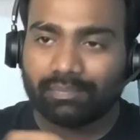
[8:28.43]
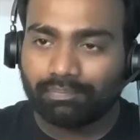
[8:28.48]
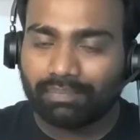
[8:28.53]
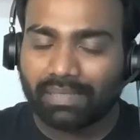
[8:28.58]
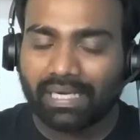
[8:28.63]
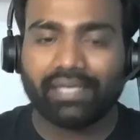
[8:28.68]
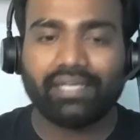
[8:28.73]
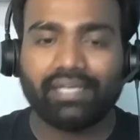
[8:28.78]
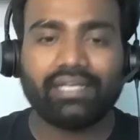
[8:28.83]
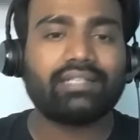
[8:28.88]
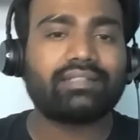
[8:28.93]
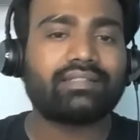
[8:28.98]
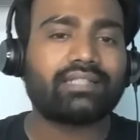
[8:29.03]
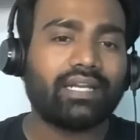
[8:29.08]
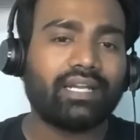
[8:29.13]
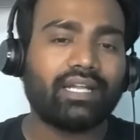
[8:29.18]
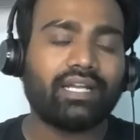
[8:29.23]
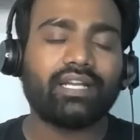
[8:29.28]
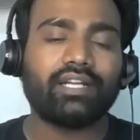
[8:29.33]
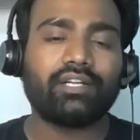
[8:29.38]
blindly
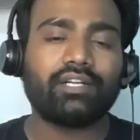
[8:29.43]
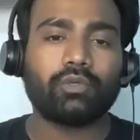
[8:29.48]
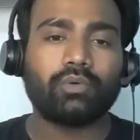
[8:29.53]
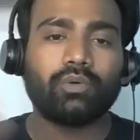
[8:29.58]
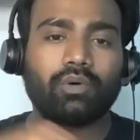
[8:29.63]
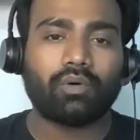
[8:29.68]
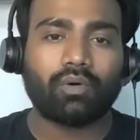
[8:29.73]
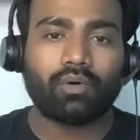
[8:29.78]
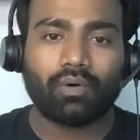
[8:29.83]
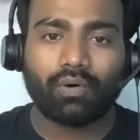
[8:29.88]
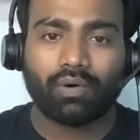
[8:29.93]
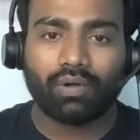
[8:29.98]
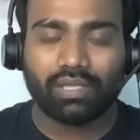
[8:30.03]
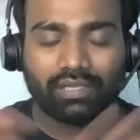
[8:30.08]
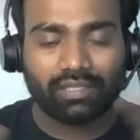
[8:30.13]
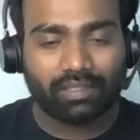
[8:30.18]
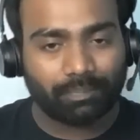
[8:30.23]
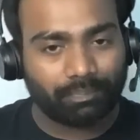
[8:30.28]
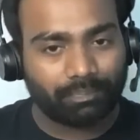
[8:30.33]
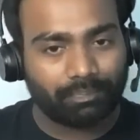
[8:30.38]
sending it to all
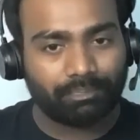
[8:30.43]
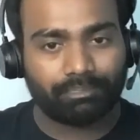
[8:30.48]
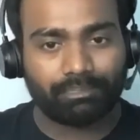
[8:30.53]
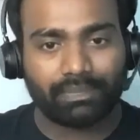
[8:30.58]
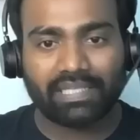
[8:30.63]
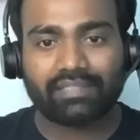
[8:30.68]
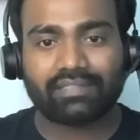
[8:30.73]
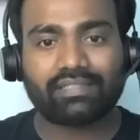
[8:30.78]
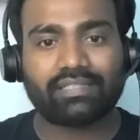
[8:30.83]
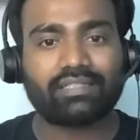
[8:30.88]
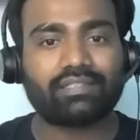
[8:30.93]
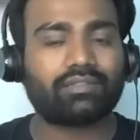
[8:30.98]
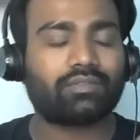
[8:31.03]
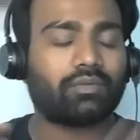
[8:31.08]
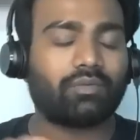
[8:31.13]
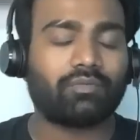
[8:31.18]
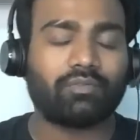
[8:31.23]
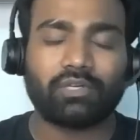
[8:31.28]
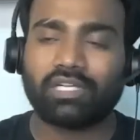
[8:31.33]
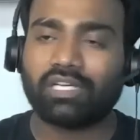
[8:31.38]
the places,
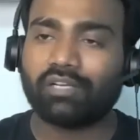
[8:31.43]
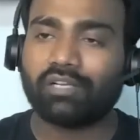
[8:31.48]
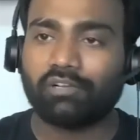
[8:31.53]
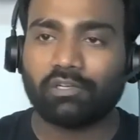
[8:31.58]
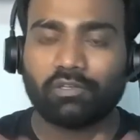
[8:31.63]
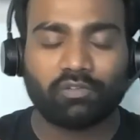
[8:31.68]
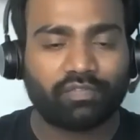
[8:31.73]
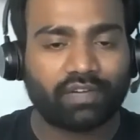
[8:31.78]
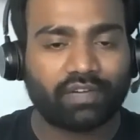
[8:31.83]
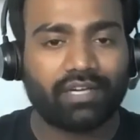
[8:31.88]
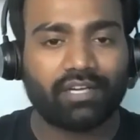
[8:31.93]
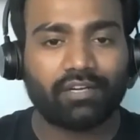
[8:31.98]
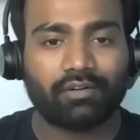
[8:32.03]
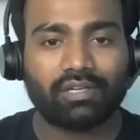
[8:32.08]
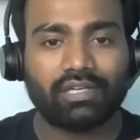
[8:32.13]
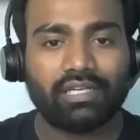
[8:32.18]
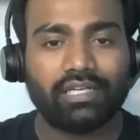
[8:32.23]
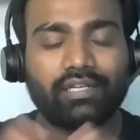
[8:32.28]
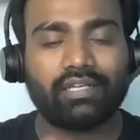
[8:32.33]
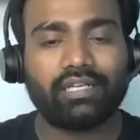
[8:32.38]
whatever you find it
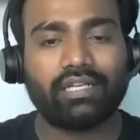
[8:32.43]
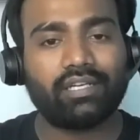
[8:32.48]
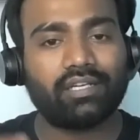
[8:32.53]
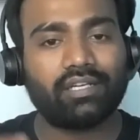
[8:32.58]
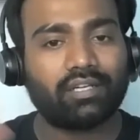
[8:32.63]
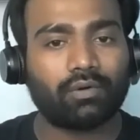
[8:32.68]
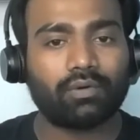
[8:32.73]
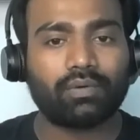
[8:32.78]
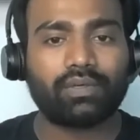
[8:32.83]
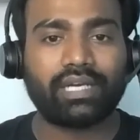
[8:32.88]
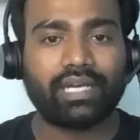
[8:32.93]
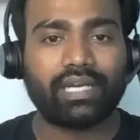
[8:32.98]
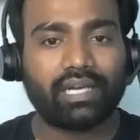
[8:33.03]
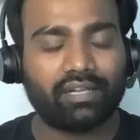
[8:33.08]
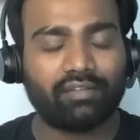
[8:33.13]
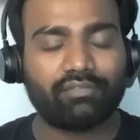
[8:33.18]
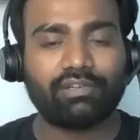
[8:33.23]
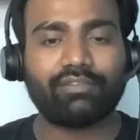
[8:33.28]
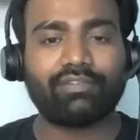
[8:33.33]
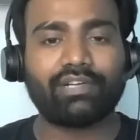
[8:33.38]
on LinkedIn, Naukri and
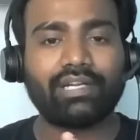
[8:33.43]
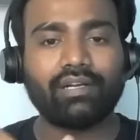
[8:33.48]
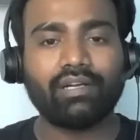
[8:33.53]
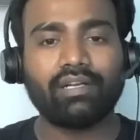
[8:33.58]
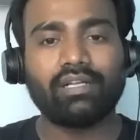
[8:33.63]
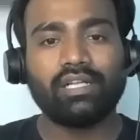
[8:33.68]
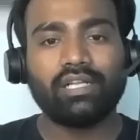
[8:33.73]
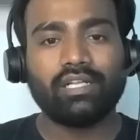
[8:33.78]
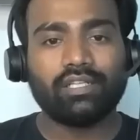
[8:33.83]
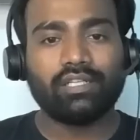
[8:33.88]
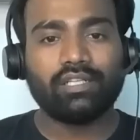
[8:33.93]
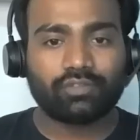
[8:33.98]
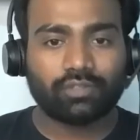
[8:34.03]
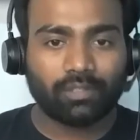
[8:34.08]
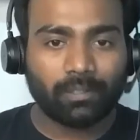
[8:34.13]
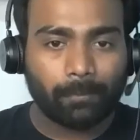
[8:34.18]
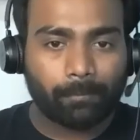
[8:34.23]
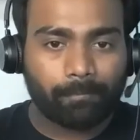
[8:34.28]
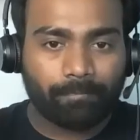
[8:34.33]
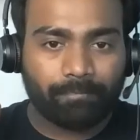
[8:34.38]
everywhere.
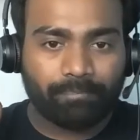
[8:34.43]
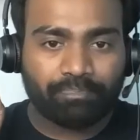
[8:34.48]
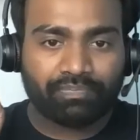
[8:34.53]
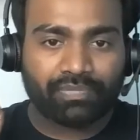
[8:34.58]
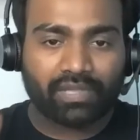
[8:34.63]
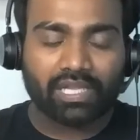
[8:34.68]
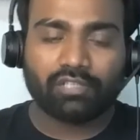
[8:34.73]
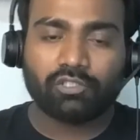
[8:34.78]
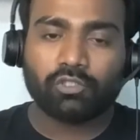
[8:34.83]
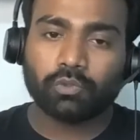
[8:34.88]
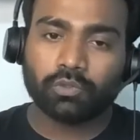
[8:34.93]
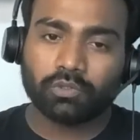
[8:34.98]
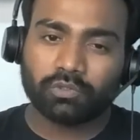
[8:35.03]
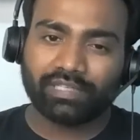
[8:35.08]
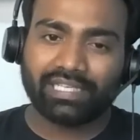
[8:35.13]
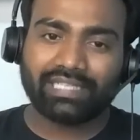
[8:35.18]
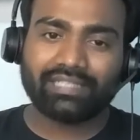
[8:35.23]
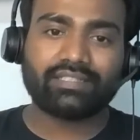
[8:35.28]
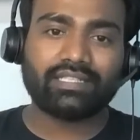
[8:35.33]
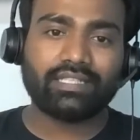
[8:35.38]
So choose
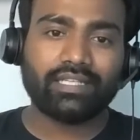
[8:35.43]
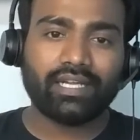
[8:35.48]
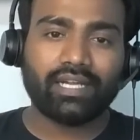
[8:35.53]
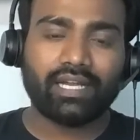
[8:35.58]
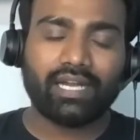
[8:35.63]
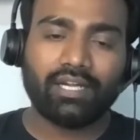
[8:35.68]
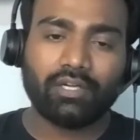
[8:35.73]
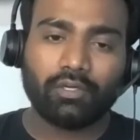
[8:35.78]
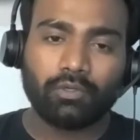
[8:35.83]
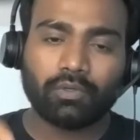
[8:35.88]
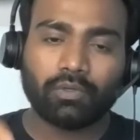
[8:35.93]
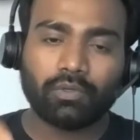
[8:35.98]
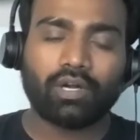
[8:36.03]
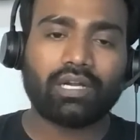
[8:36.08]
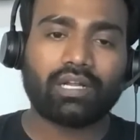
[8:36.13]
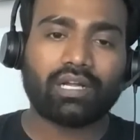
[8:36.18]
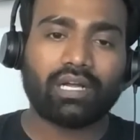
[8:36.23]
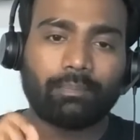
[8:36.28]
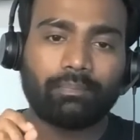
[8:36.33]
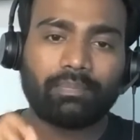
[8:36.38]
wisely and do
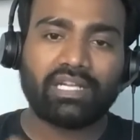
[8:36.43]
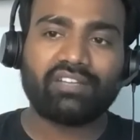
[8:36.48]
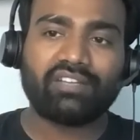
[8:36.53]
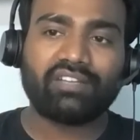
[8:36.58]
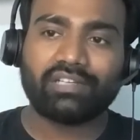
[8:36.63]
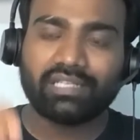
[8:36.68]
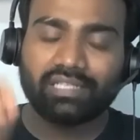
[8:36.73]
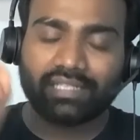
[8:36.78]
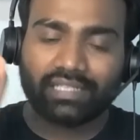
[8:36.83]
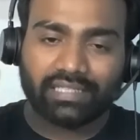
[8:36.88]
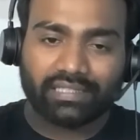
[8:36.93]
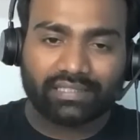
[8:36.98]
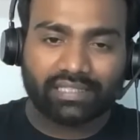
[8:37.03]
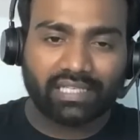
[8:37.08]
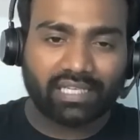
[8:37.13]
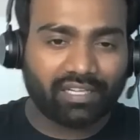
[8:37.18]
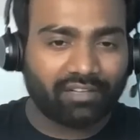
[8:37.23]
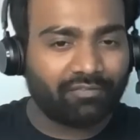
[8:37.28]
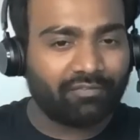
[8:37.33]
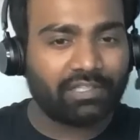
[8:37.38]
not apply for each
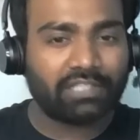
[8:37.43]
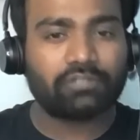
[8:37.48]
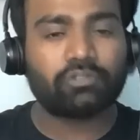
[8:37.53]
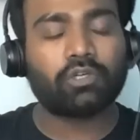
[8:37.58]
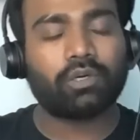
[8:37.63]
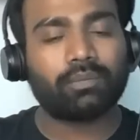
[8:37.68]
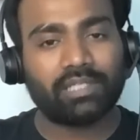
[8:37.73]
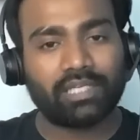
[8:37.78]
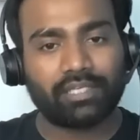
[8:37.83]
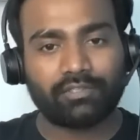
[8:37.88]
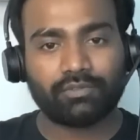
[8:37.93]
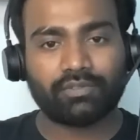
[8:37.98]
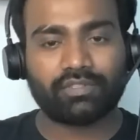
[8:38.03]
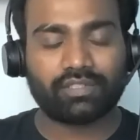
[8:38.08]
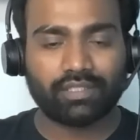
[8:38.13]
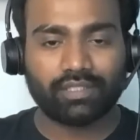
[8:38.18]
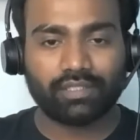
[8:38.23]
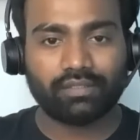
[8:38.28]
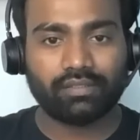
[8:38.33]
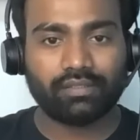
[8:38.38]
and every job that you
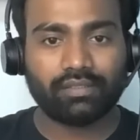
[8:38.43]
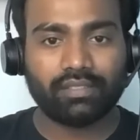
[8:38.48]
see.